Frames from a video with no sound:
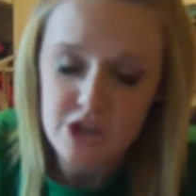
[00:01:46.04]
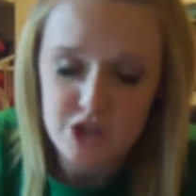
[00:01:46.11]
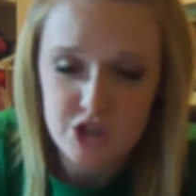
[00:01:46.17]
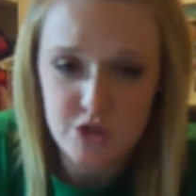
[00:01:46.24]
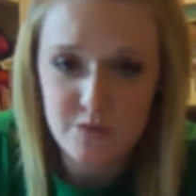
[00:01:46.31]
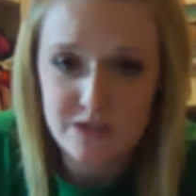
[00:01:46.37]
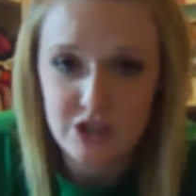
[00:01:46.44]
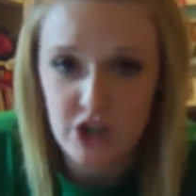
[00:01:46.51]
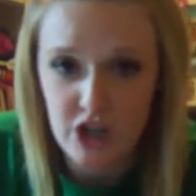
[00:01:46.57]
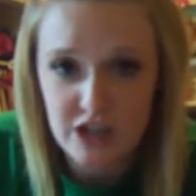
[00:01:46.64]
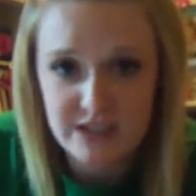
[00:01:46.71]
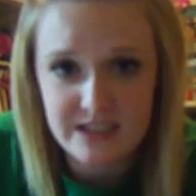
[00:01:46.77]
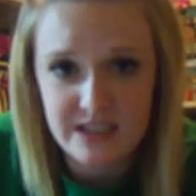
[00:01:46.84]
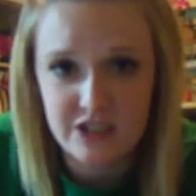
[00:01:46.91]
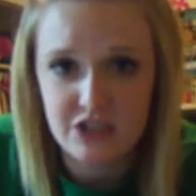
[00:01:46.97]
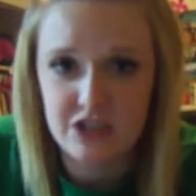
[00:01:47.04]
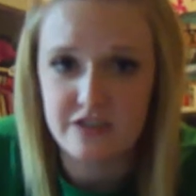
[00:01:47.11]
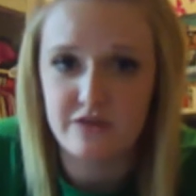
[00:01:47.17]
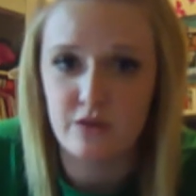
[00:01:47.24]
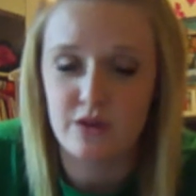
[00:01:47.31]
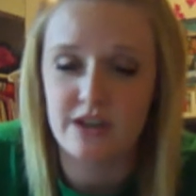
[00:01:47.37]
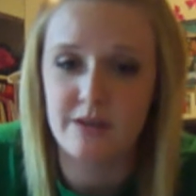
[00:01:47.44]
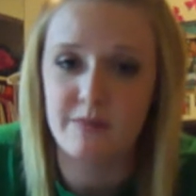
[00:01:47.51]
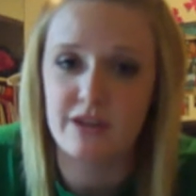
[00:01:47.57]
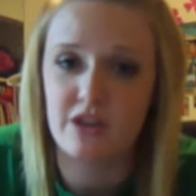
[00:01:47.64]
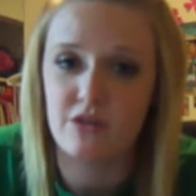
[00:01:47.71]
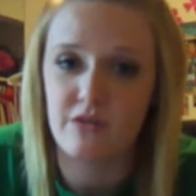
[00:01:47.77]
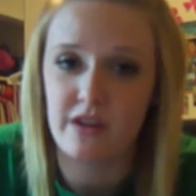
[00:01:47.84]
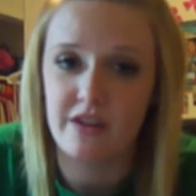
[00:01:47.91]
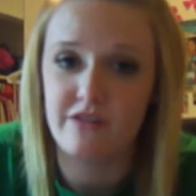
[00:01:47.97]
She was an art teacher for him
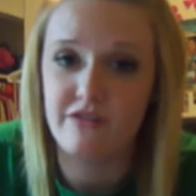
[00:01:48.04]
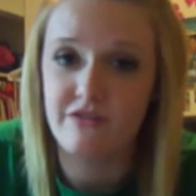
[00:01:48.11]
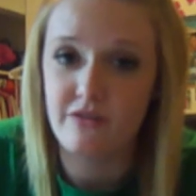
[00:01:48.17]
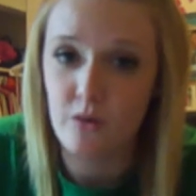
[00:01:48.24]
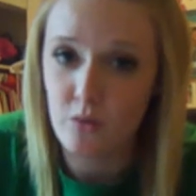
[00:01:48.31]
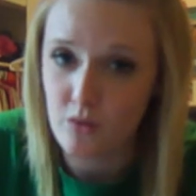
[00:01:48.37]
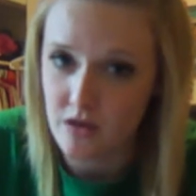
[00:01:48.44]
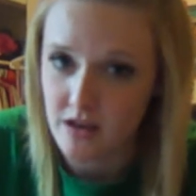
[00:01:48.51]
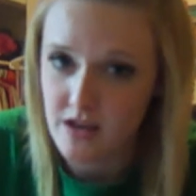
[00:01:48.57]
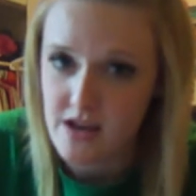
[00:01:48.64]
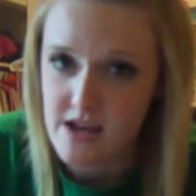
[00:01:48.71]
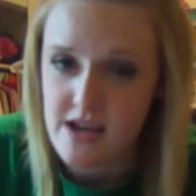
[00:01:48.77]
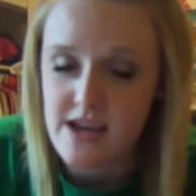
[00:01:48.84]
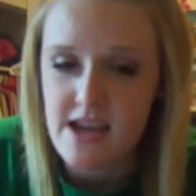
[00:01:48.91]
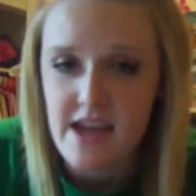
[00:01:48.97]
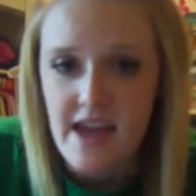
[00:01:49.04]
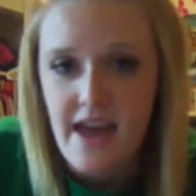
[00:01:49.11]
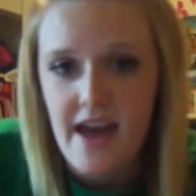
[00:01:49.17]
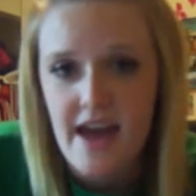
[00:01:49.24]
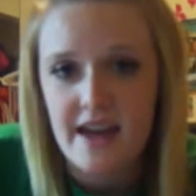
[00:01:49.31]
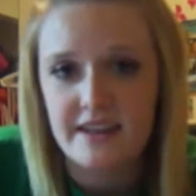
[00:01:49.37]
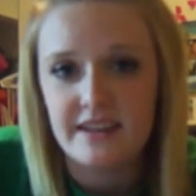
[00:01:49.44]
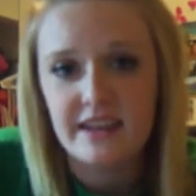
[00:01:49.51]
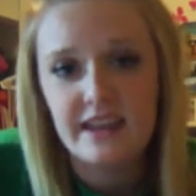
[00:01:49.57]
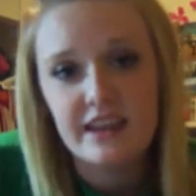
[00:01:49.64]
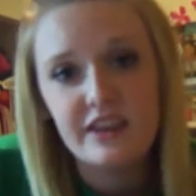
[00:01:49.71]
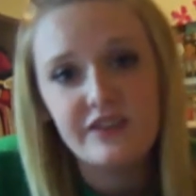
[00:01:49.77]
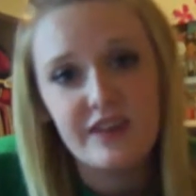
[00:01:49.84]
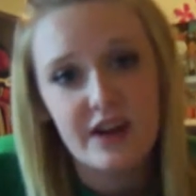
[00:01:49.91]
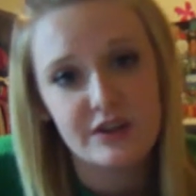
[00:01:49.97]
in grade 4, and
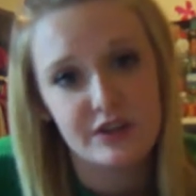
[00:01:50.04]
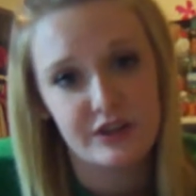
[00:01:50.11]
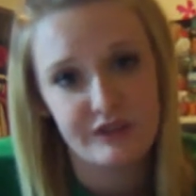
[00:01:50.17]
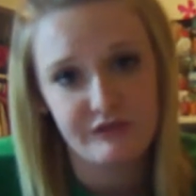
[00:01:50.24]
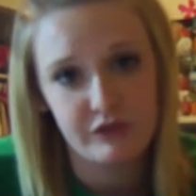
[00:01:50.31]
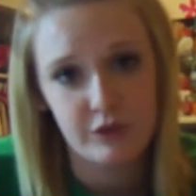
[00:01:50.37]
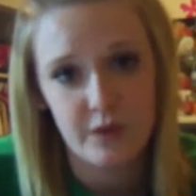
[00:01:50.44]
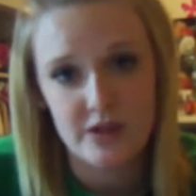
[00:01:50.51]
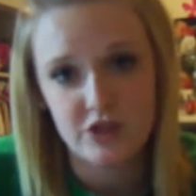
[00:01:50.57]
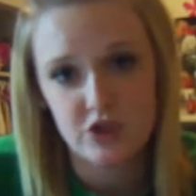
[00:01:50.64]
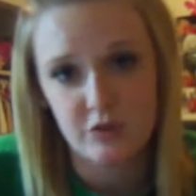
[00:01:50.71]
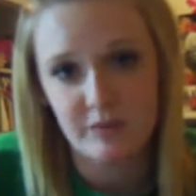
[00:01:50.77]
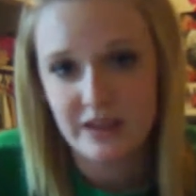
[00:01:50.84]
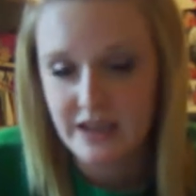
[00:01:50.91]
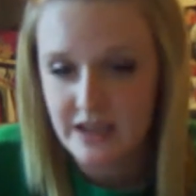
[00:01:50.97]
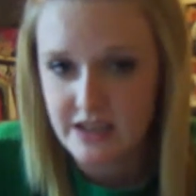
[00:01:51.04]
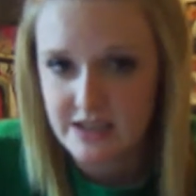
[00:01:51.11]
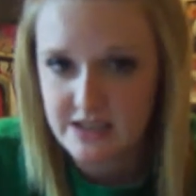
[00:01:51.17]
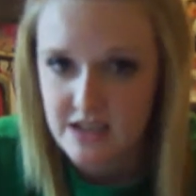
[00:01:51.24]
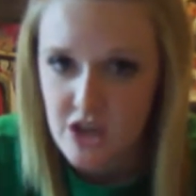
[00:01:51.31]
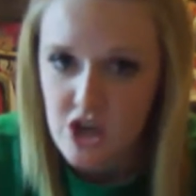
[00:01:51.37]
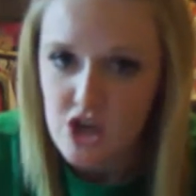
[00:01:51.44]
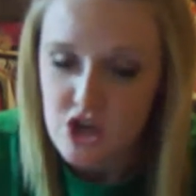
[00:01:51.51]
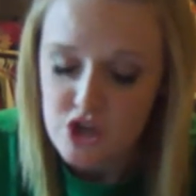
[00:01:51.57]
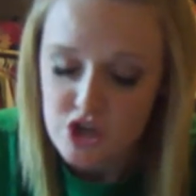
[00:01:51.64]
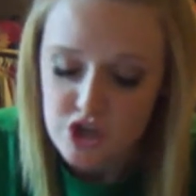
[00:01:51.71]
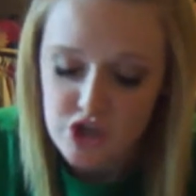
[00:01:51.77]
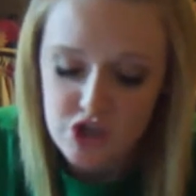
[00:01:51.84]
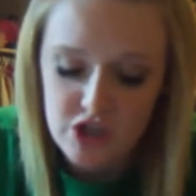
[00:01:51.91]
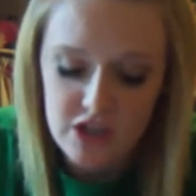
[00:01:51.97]
he found her influential because
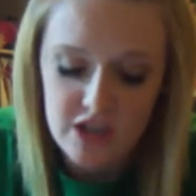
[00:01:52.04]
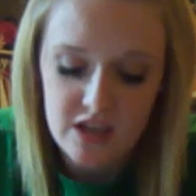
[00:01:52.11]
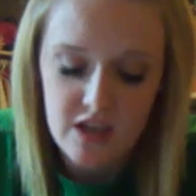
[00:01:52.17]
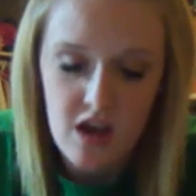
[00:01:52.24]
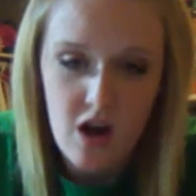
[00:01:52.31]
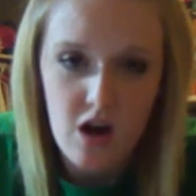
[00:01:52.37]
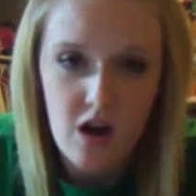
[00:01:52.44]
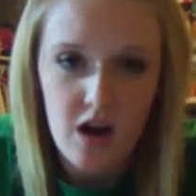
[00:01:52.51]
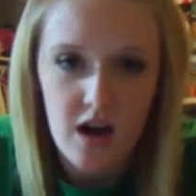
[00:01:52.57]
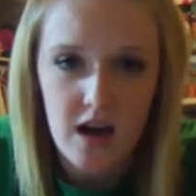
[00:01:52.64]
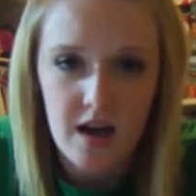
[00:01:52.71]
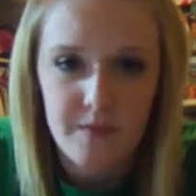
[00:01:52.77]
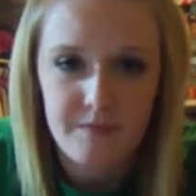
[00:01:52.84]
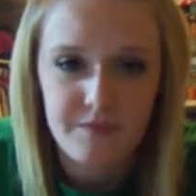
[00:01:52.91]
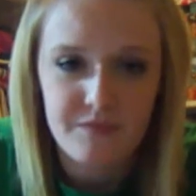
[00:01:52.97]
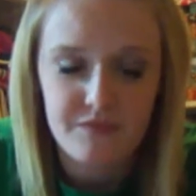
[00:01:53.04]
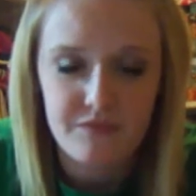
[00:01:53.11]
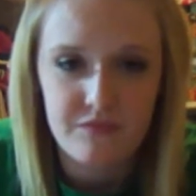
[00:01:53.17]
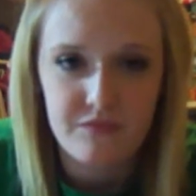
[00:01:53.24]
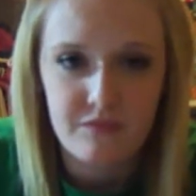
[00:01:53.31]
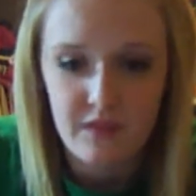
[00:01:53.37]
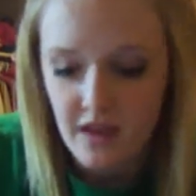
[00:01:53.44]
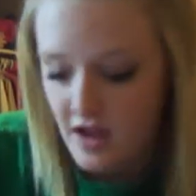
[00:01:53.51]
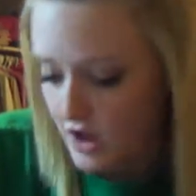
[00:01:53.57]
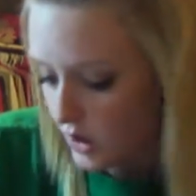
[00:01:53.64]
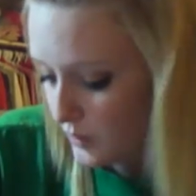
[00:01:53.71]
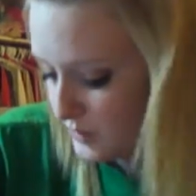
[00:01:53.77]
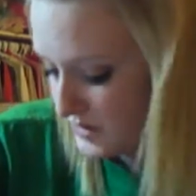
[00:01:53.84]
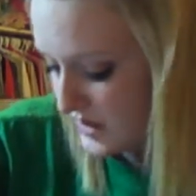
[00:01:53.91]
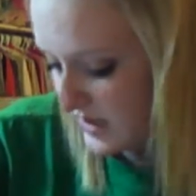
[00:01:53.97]
she
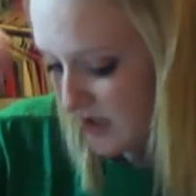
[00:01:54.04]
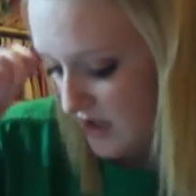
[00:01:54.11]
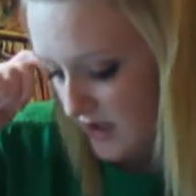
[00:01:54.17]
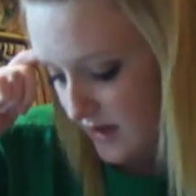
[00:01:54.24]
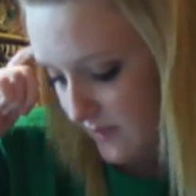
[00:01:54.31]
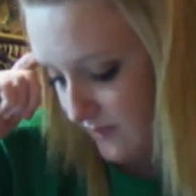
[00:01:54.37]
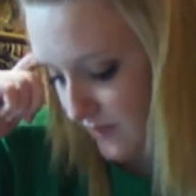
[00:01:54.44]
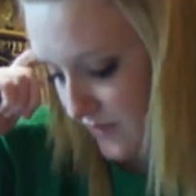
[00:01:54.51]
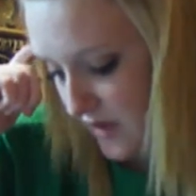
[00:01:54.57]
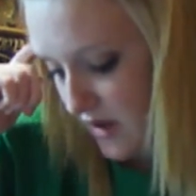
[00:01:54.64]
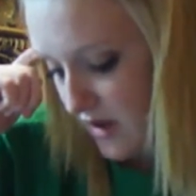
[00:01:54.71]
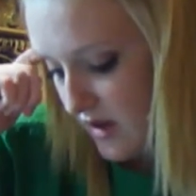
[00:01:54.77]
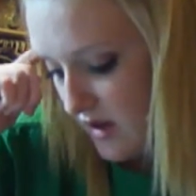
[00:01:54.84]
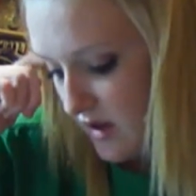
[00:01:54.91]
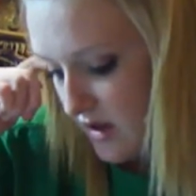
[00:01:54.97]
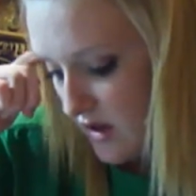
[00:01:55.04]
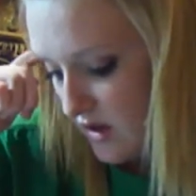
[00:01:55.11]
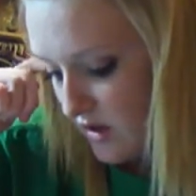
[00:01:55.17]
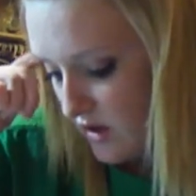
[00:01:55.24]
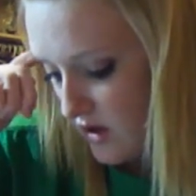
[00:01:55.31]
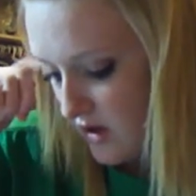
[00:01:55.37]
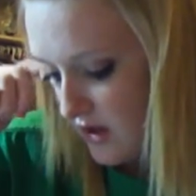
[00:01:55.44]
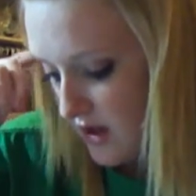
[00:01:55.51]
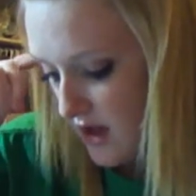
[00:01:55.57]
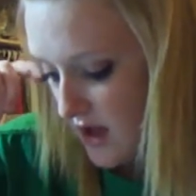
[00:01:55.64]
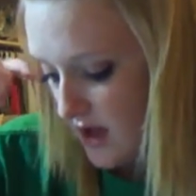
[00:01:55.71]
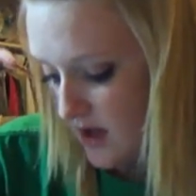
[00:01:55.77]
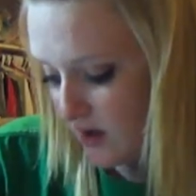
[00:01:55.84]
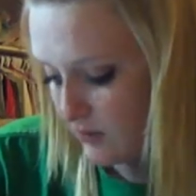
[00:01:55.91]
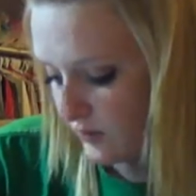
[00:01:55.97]
helped him
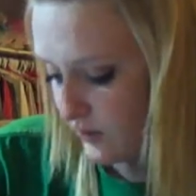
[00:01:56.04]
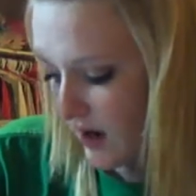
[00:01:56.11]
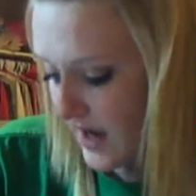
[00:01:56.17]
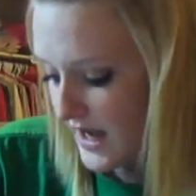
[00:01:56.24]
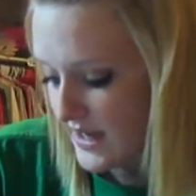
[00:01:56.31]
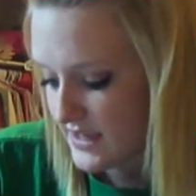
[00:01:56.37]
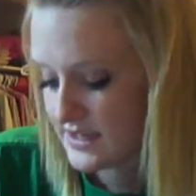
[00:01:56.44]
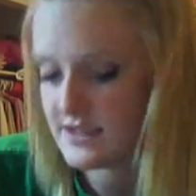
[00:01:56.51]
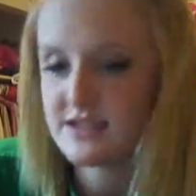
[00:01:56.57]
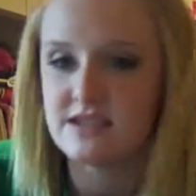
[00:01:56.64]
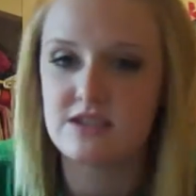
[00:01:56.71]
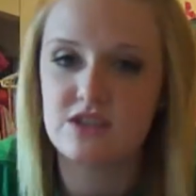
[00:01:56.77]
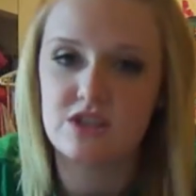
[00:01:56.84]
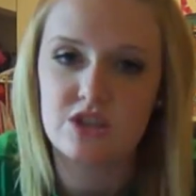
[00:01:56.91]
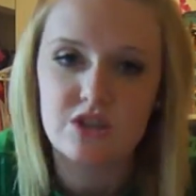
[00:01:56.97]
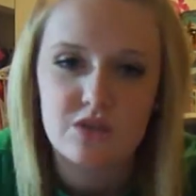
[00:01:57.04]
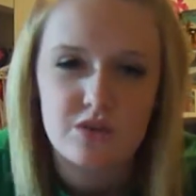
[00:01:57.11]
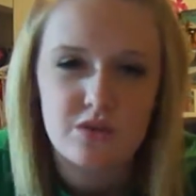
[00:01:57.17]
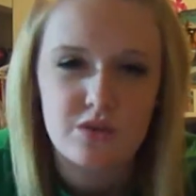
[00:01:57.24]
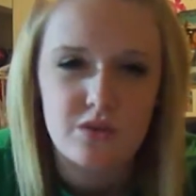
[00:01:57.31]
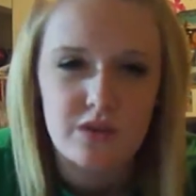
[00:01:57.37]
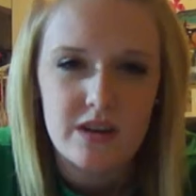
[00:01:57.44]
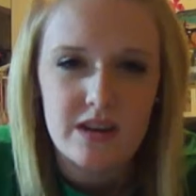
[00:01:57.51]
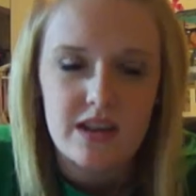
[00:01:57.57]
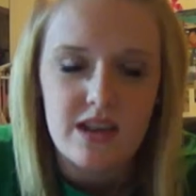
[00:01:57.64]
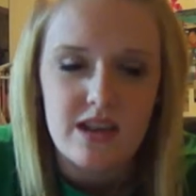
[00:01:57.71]
rise to